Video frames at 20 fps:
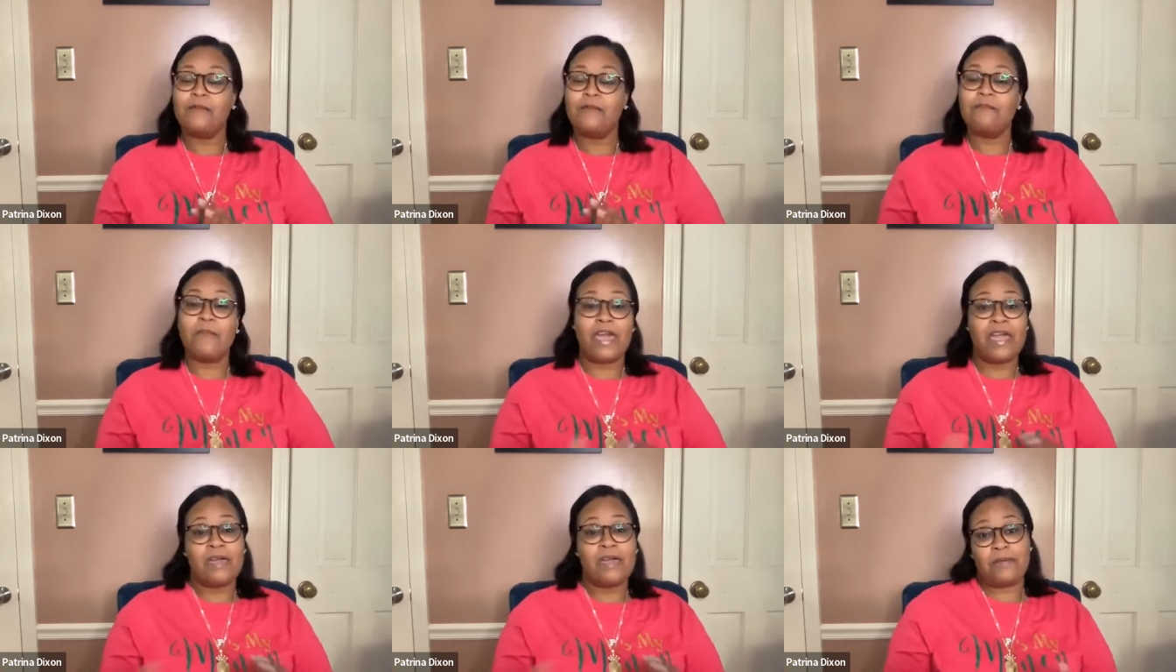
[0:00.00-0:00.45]

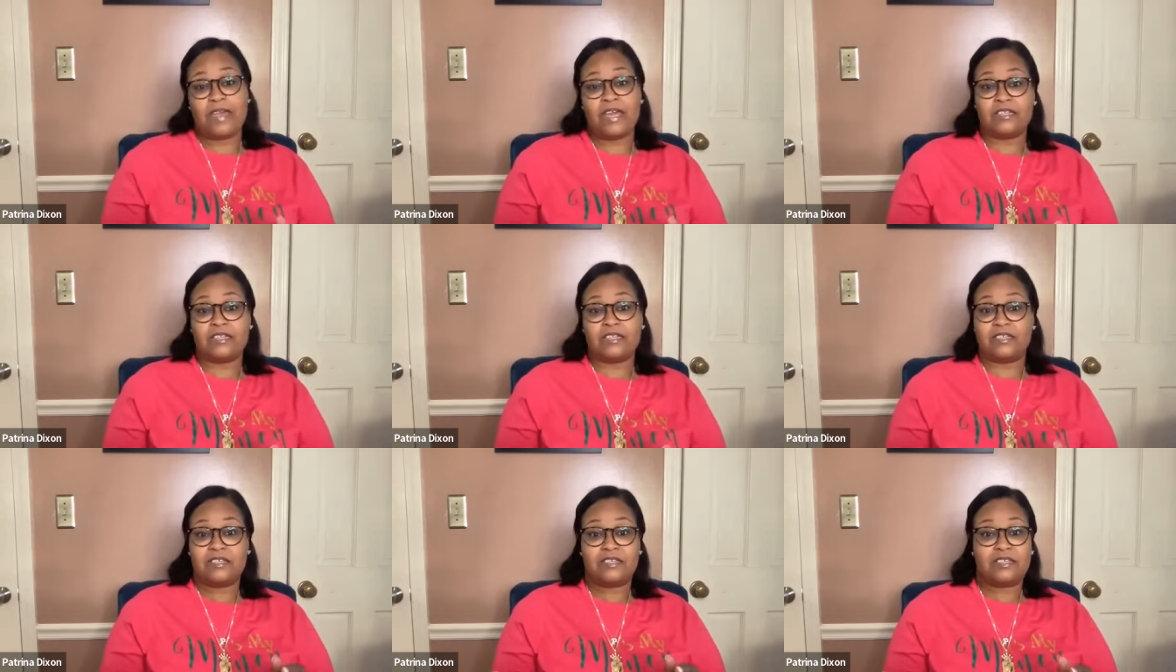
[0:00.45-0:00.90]
Maybe
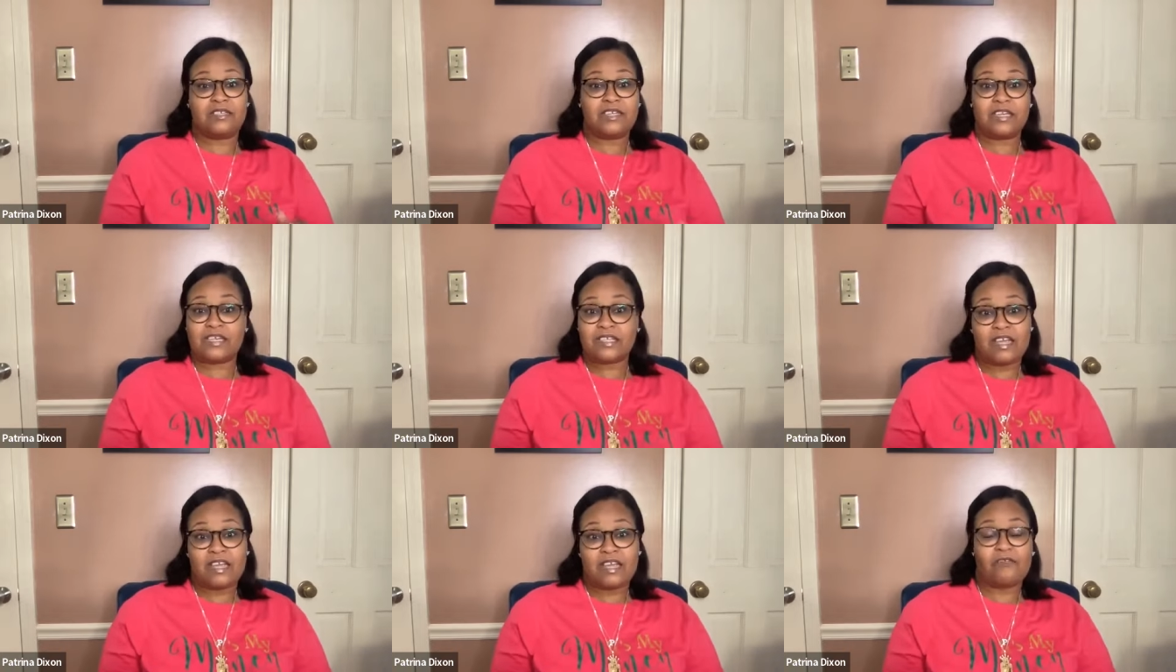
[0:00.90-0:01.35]
it's
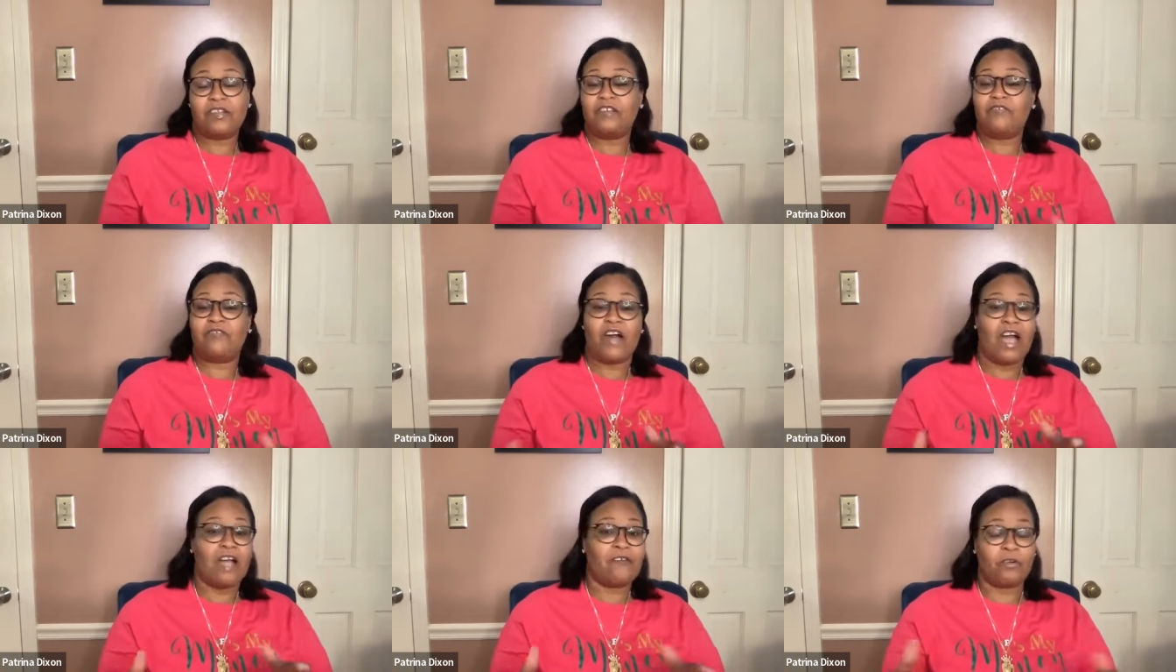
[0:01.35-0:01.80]
six
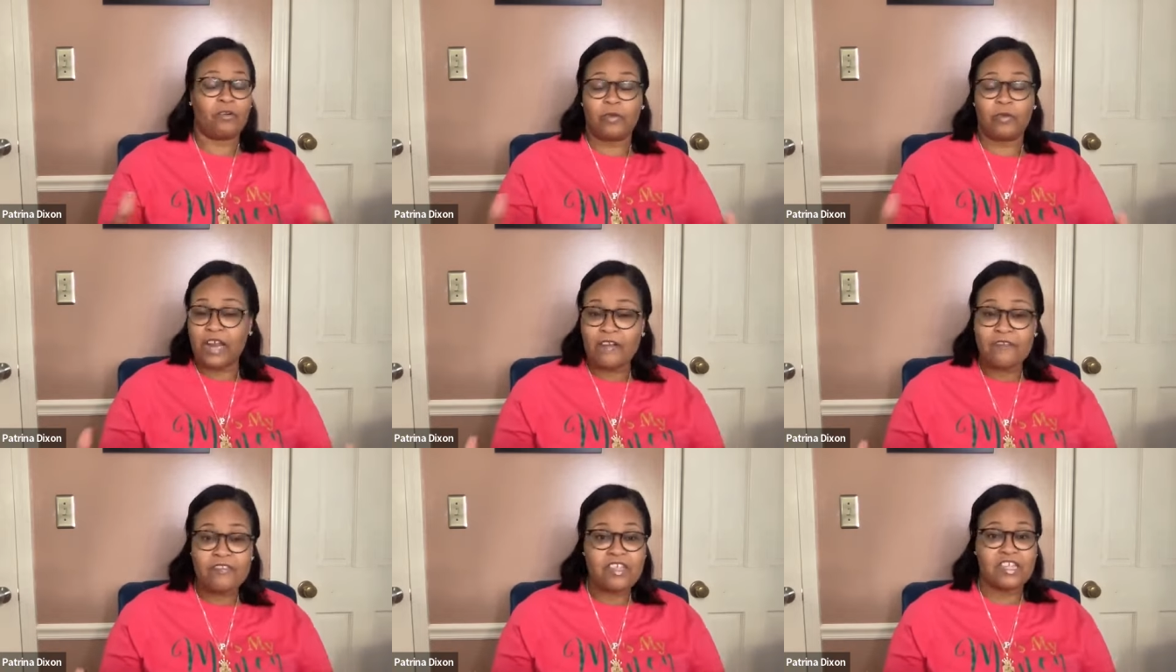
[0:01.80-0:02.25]
seventy-five or
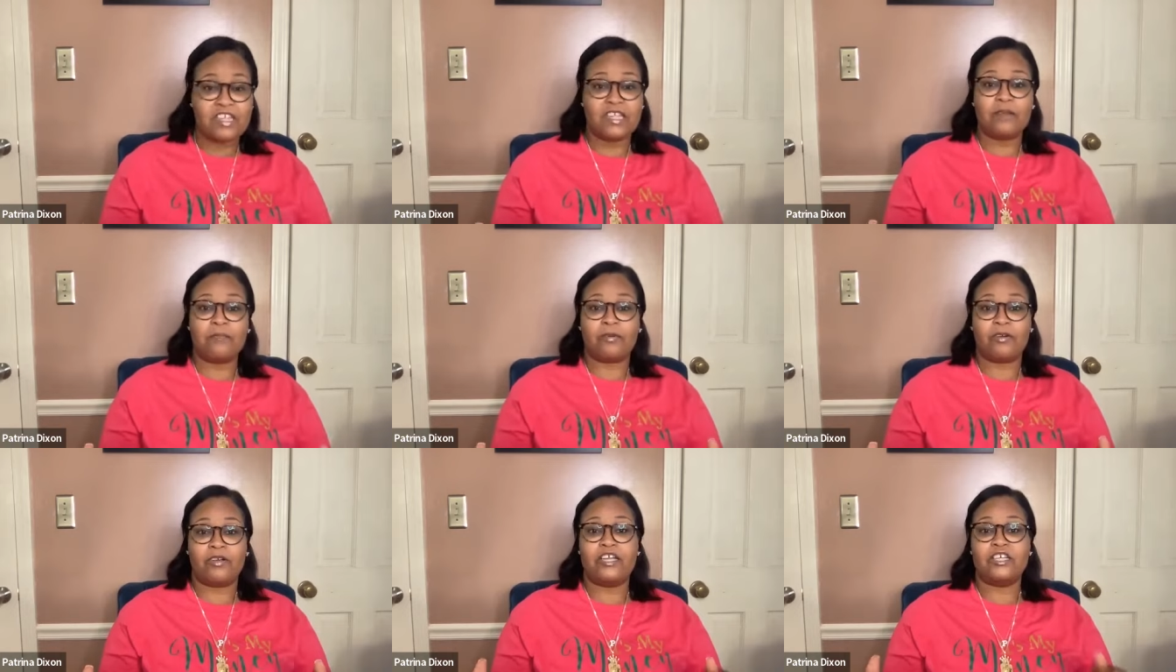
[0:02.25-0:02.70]
whatever the
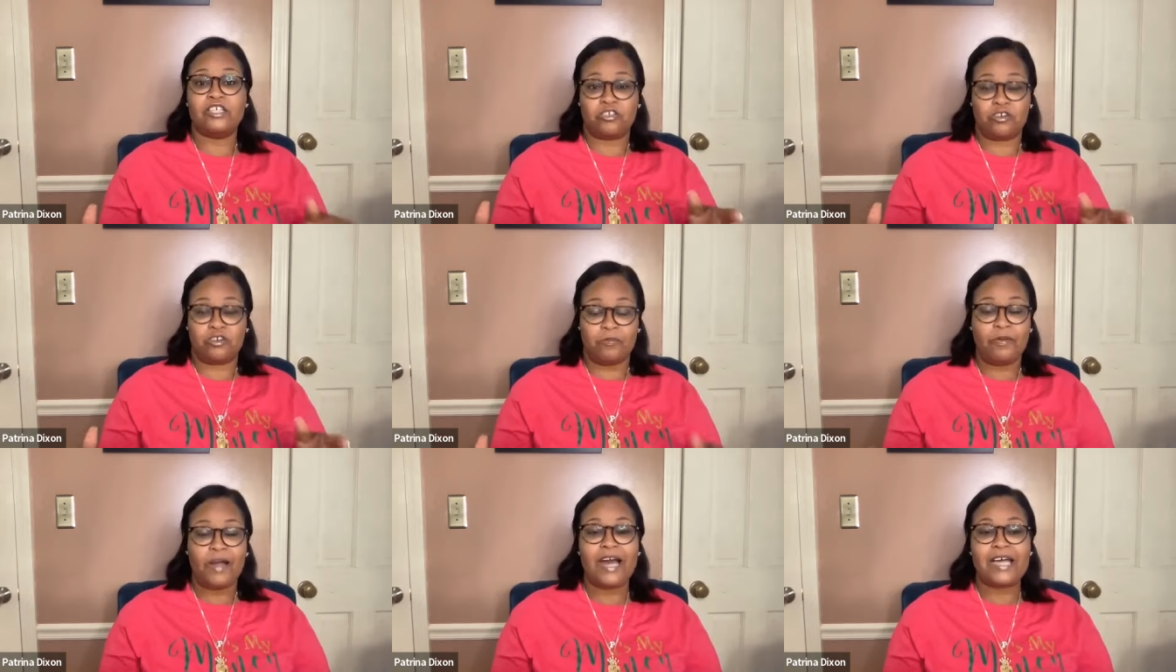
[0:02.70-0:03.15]
number is,
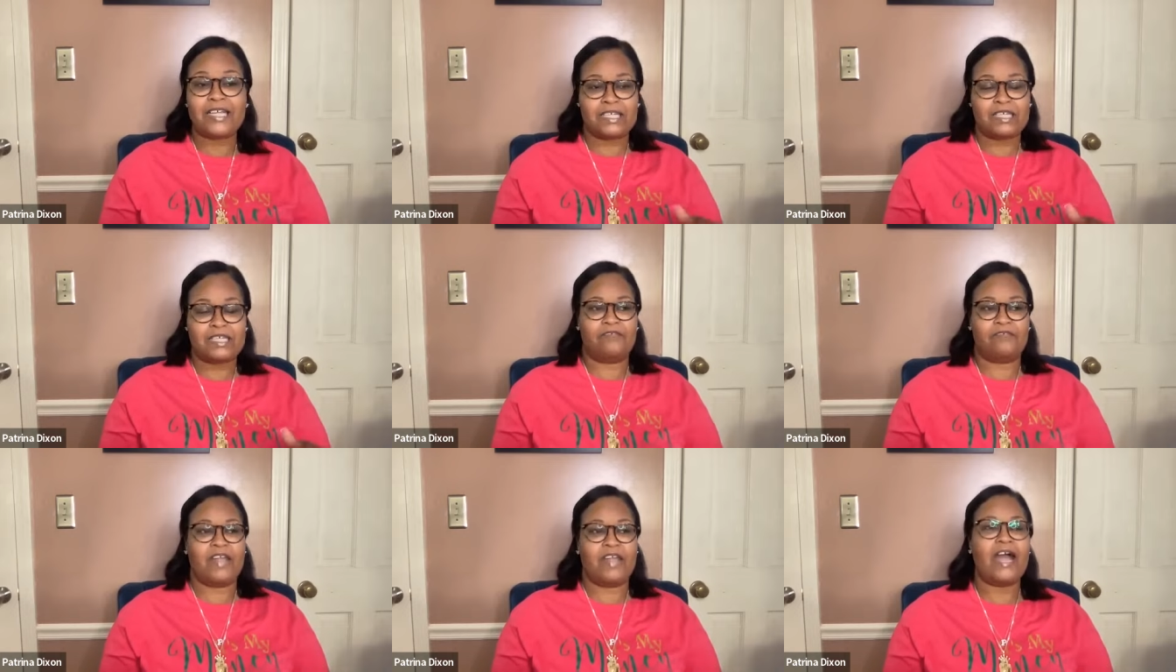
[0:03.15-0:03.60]
you're
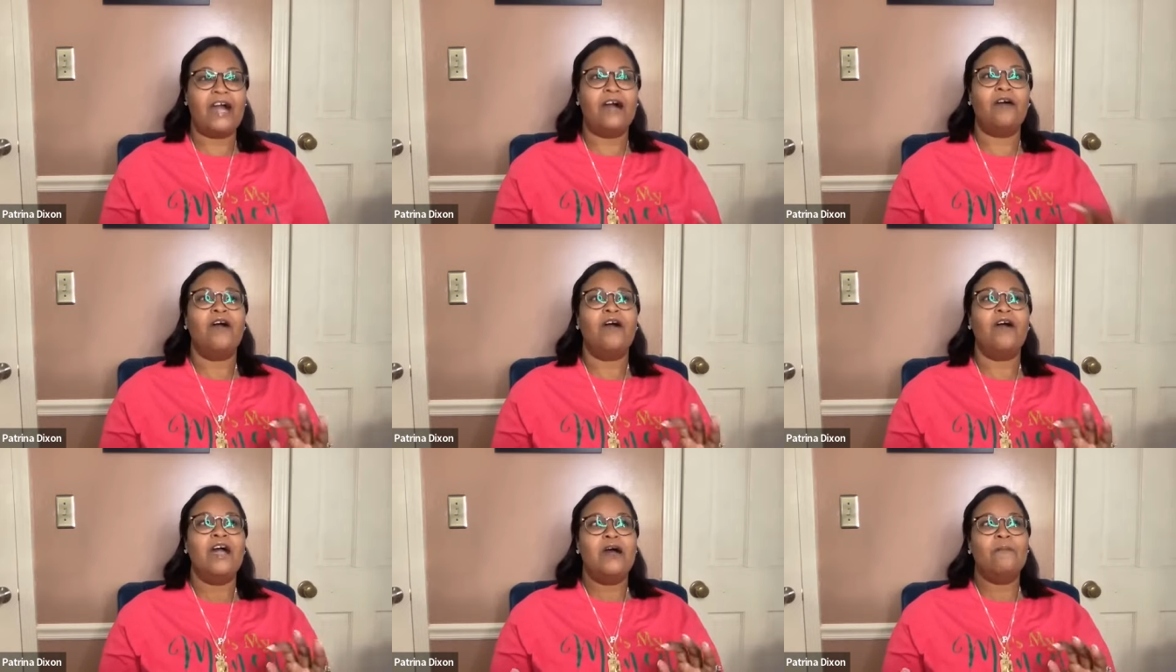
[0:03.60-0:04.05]
positive
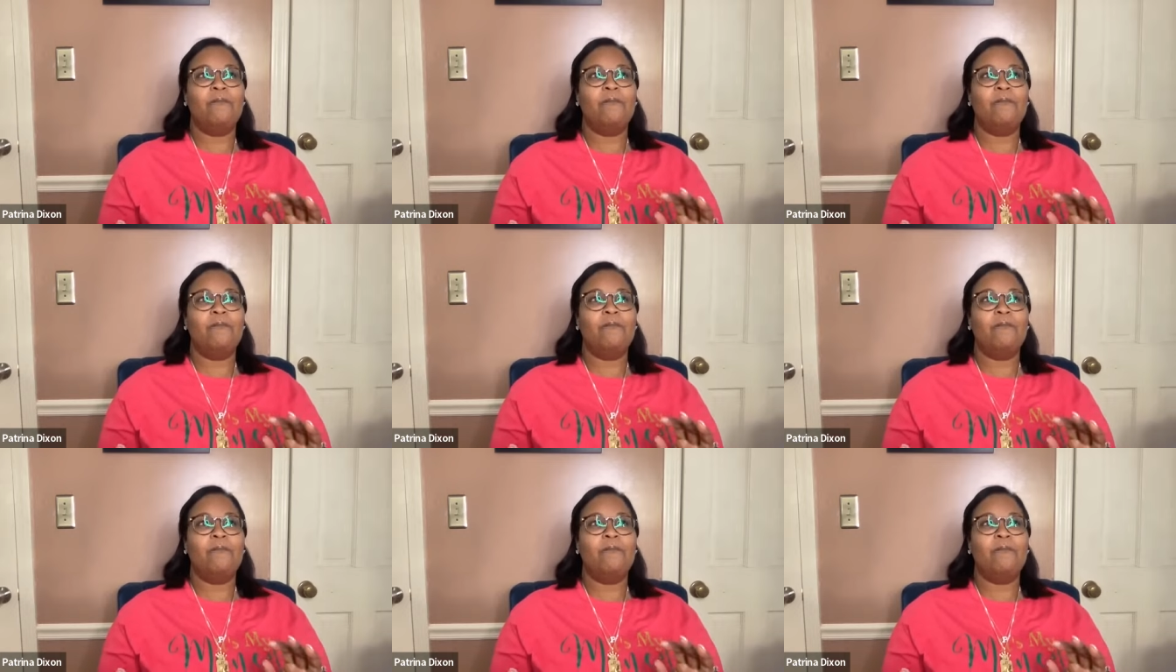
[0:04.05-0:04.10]
now,